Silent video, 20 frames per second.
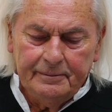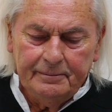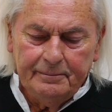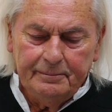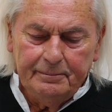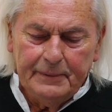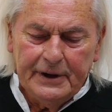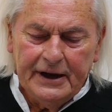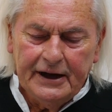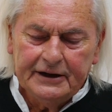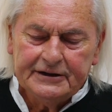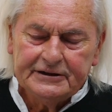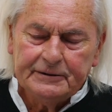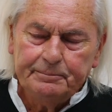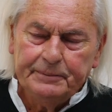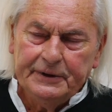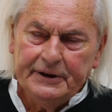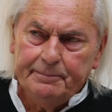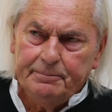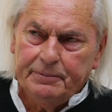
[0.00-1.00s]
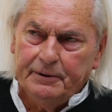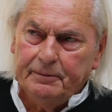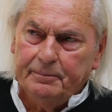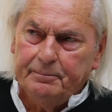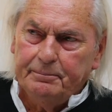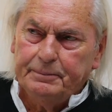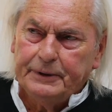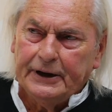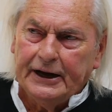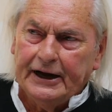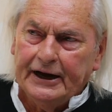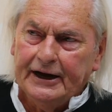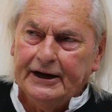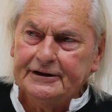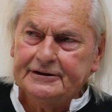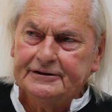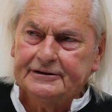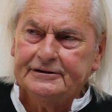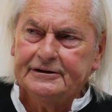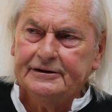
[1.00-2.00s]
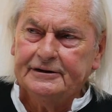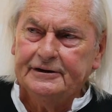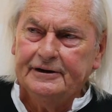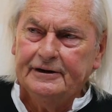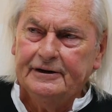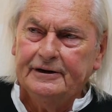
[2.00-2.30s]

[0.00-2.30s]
make the people part